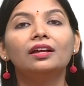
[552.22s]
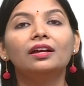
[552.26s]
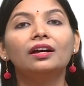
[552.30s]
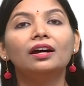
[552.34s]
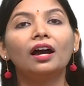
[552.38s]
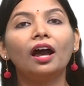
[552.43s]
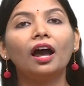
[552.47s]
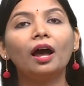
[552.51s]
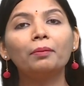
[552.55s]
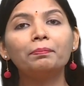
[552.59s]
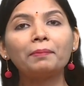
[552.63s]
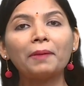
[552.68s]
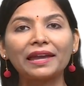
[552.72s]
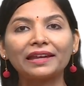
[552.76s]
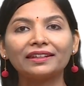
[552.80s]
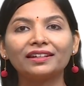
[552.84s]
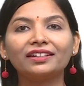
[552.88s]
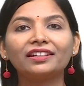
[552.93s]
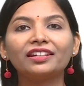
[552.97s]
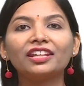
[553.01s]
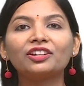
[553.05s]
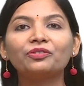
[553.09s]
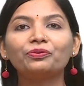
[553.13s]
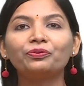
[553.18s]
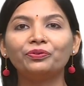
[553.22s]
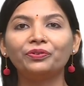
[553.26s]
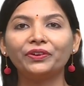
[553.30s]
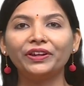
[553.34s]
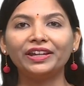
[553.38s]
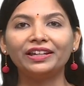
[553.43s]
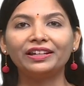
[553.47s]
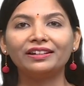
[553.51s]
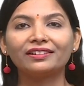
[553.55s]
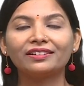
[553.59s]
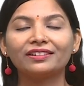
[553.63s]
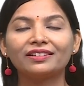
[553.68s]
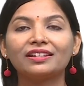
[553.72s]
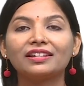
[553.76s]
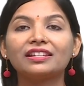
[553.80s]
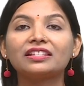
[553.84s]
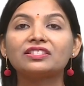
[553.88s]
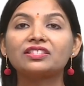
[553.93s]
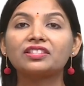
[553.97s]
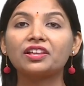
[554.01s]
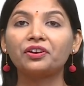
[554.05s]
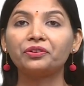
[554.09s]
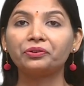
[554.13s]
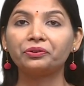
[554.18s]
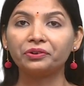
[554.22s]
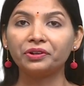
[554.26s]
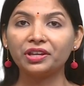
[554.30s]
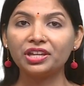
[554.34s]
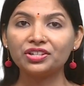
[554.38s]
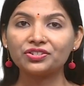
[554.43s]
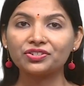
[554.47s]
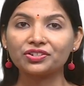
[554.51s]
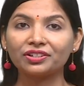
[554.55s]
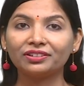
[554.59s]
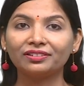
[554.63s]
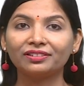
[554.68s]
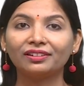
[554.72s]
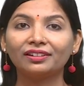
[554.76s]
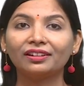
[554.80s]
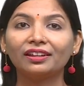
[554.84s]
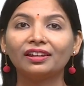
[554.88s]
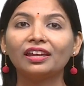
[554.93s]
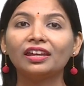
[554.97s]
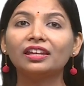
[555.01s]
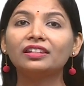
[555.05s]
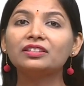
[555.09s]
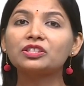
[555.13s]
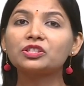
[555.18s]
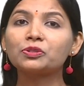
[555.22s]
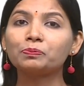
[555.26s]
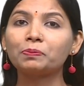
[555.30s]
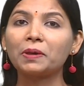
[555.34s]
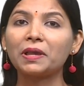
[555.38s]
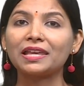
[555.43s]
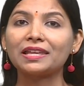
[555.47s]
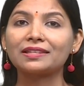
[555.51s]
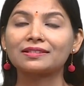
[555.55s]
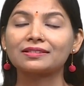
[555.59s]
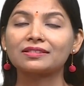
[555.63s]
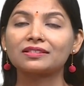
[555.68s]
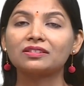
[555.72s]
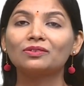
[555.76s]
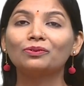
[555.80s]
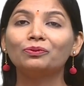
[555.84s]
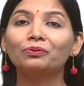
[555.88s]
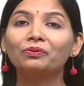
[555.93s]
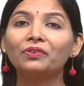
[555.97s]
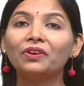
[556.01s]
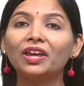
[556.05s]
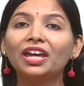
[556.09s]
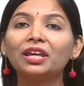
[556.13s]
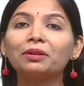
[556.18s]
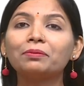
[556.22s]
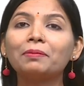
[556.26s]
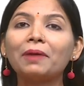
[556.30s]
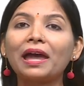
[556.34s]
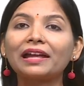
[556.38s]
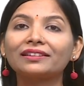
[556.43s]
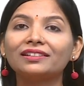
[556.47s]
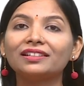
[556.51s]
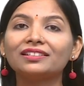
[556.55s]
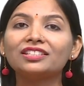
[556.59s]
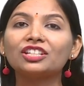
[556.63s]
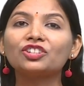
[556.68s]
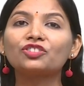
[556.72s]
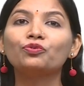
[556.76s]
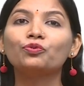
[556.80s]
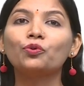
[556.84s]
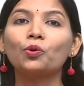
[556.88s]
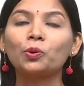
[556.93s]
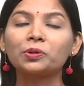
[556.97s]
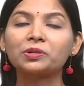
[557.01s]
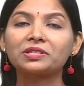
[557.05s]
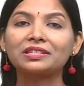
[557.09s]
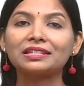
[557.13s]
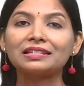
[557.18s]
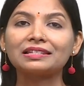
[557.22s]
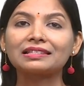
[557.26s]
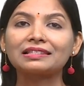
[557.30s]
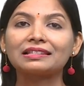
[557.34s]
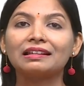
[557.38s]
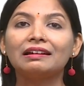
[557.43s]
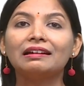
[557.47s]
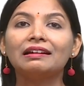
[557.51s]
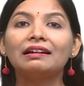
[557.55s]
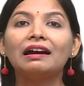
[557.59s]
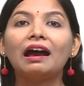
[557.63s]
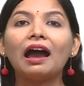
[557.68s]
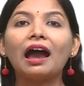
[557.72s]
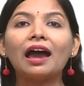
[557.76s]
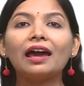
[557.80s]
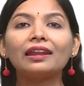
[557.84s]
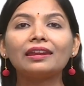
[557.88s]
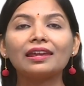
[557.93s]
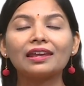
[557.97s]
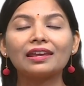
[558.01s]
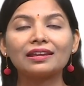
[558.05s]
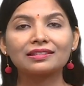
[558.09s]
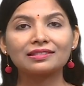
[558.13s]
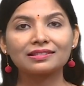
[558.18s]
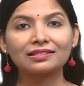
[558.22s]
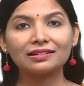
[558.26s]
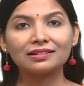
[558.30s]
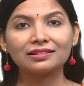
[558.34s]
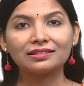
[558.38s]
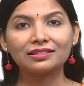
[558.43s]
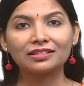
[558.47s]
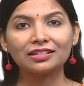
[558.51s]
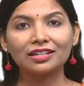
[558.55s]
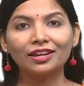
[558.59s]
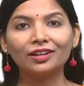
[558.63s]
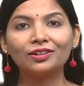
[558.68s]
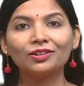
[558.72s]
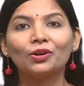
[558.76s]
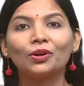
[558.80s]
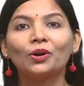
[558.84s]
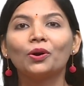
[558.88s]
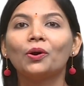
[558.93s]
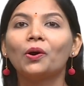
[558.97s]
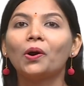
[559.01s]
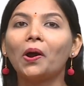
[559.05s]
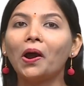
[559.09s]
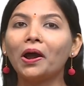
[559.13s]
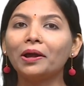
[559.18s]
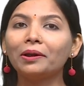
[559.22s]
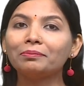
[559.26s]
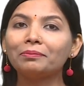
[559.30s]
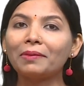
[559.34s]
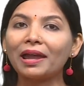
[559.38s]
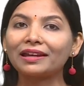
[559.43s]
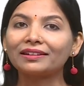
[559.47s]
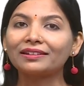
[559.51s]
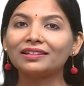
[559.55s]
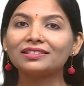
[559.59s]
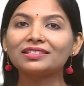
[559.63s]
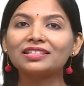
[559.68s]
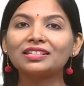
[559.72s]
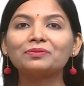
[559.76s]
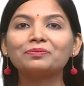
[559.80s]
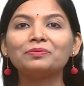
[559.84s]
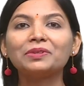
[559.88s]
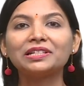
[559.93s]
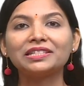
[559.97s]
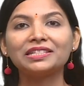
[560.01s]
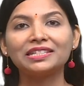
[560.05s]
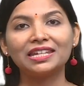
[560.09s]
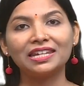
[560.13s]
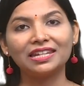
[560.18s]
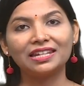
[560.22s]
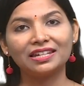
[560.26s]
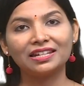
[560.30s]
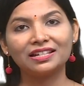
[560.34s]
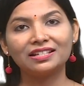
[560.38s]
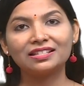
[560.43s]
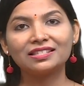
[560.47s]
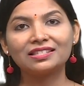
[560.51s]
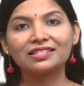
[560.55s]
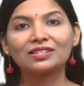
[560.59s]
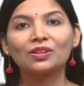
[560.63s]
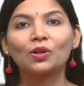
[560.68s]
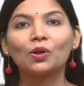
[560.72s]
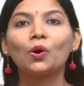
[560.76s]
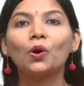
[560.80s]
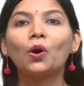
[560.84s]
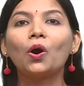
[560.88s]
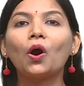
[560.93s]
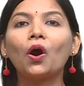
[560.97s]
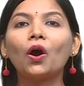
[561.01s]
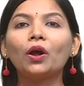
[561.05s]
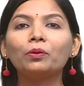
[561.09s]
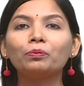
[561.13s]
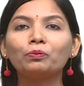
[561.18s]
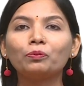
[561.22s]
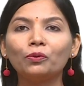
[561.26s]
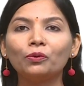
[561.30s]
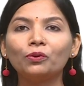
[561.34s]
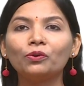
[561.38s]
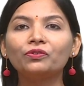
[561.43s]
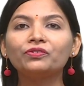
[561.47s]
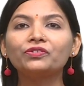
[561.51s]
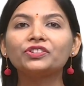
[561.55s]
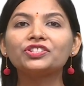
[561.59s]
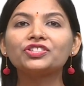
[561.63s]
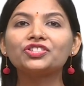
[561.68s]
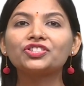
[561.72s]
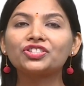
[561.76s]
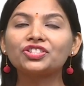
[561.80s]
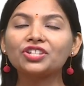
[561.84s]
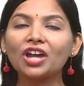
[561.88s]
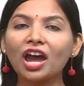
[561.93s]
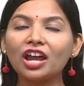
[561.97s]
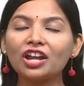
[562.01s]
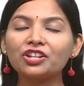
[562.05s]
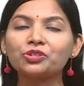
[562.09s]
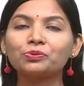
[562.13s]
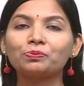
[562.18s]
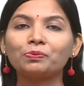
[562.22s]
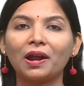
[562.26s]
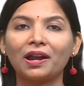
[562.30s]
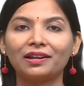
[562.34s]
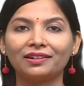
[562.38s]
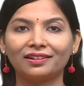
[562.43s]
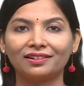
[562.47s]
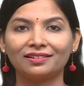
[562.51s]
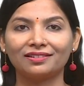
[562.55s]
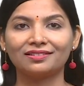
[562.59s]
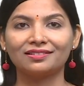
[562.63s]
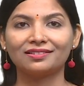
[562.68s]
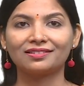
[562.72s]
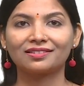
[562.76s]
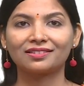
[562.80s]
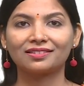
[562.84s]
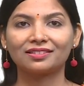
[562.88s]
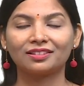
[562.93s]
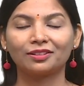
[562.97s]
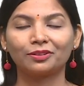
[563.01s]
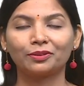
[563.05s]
A magnetic field is a region in space where magnetic forces are exerted on magnetic materials or moved charged particles.